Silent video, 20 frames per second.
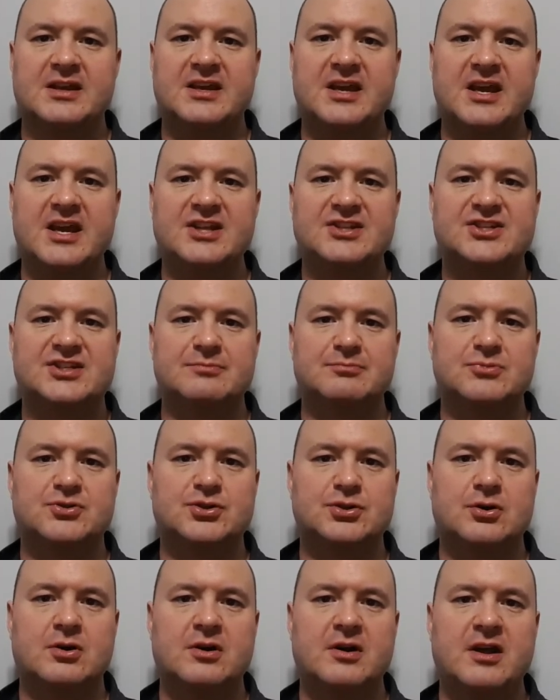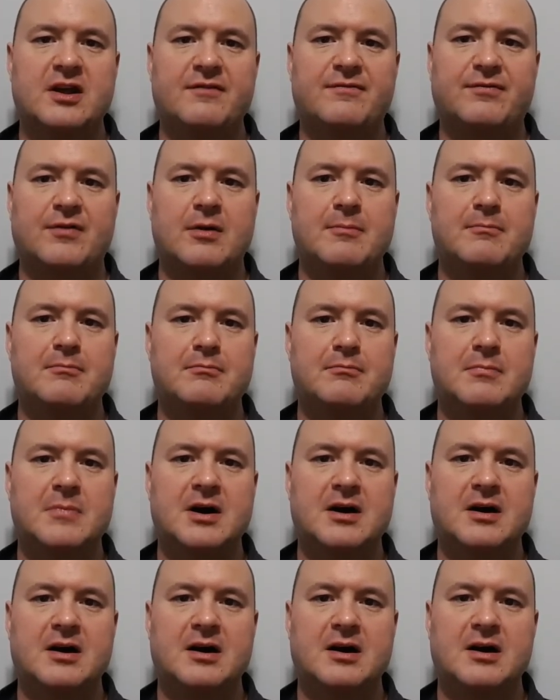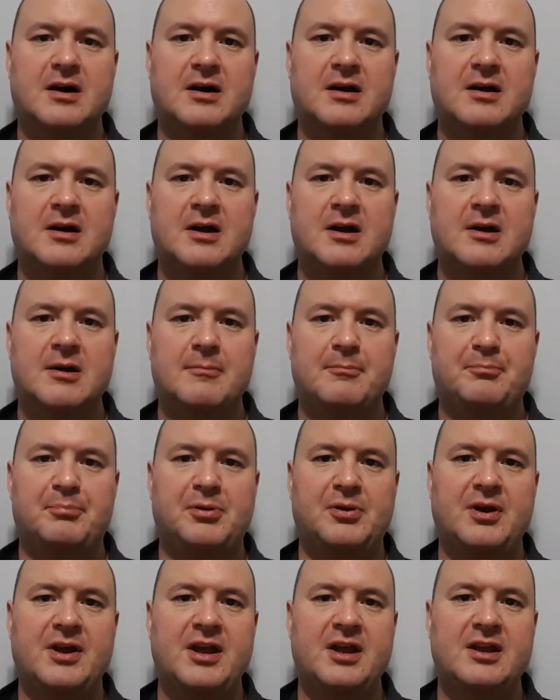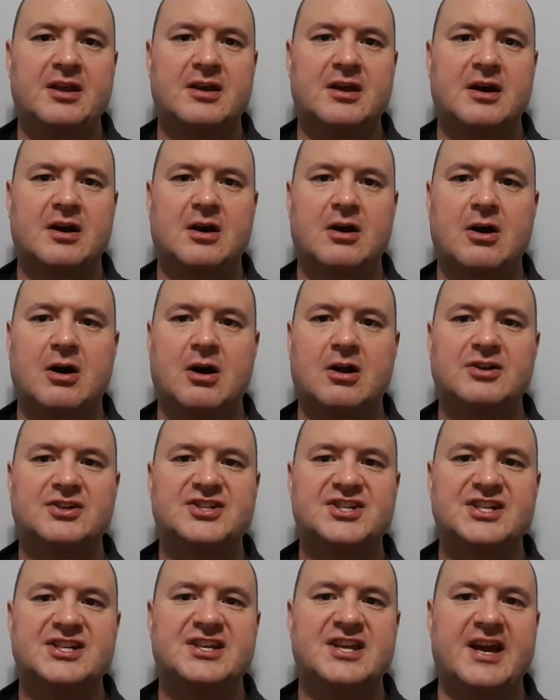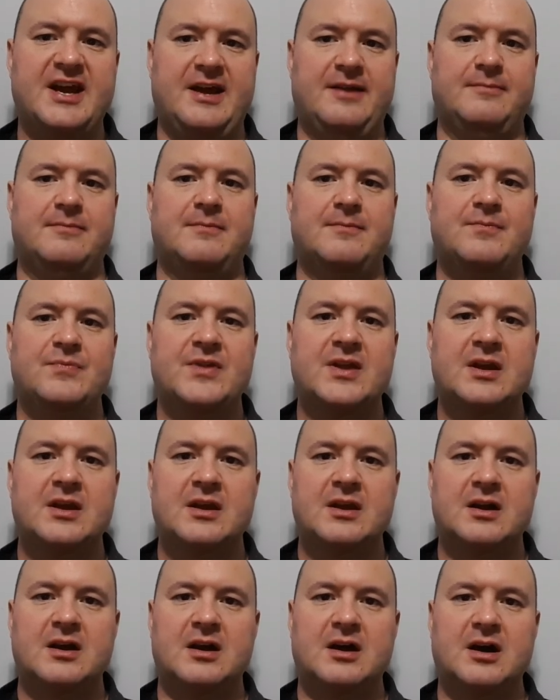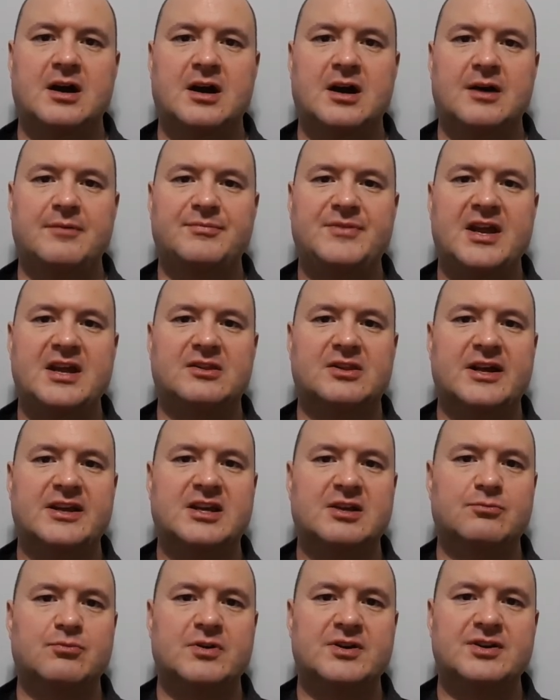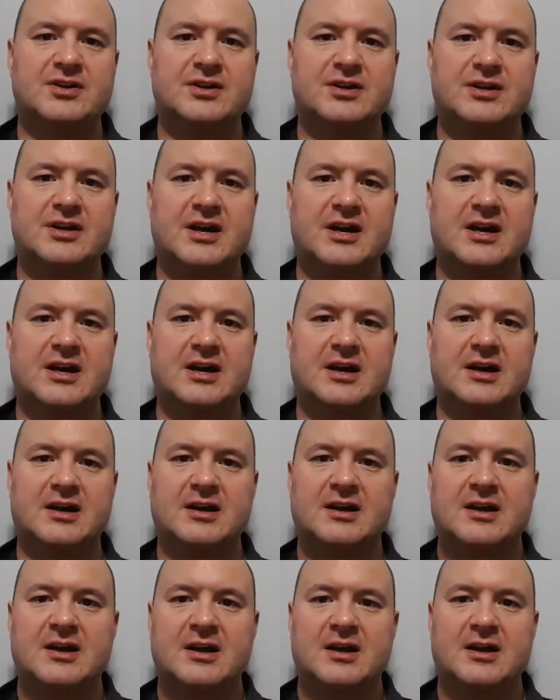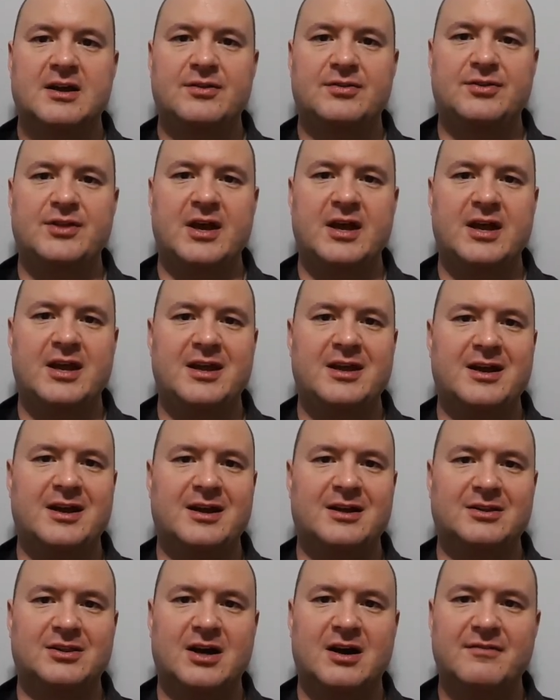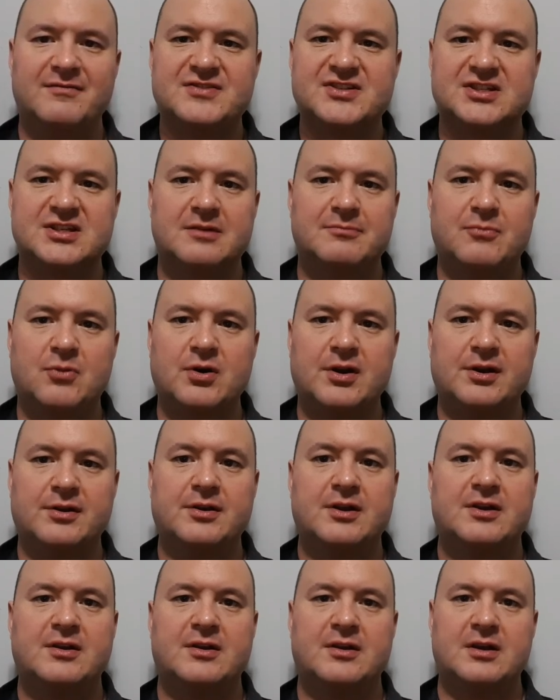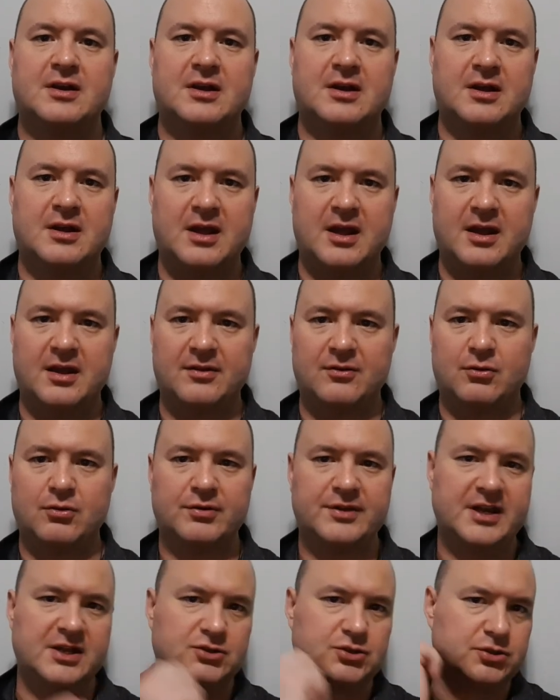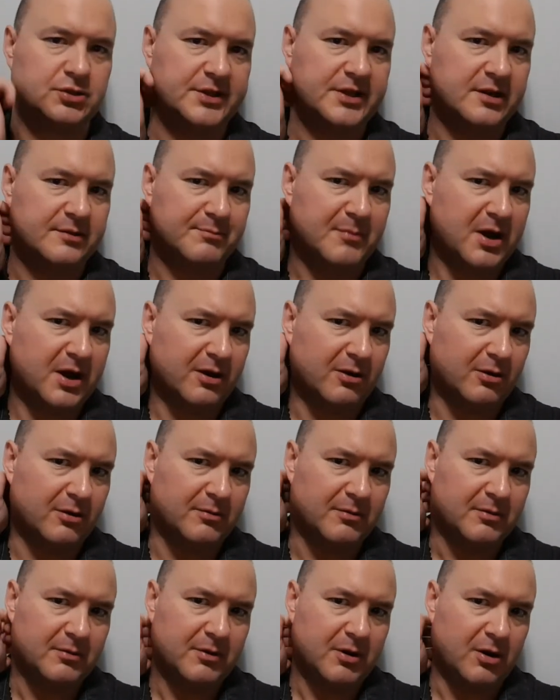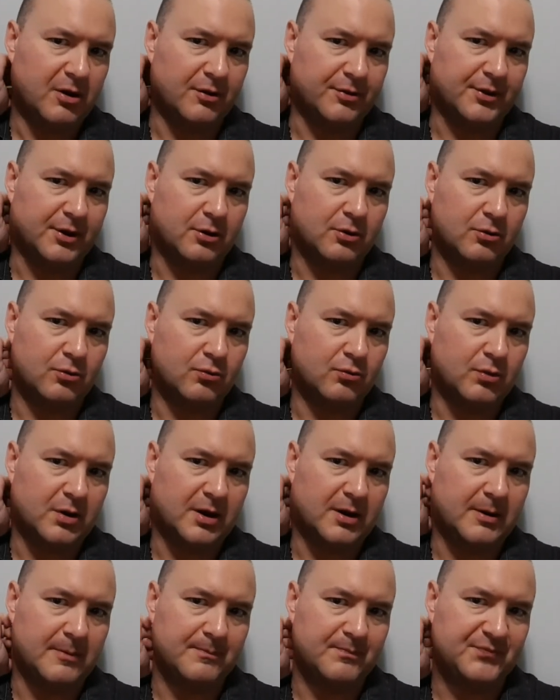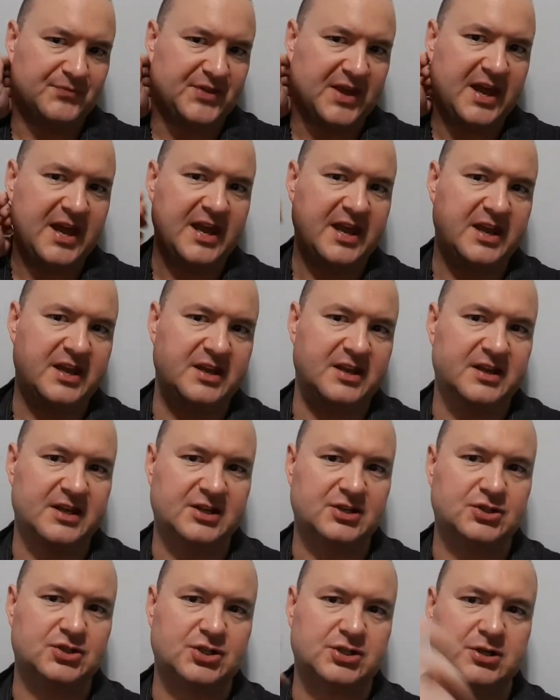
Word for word: gain some joy from playing uh, hard to get. Uh, they like it when uh, they uh, love someone who they truly admire, although um, they, in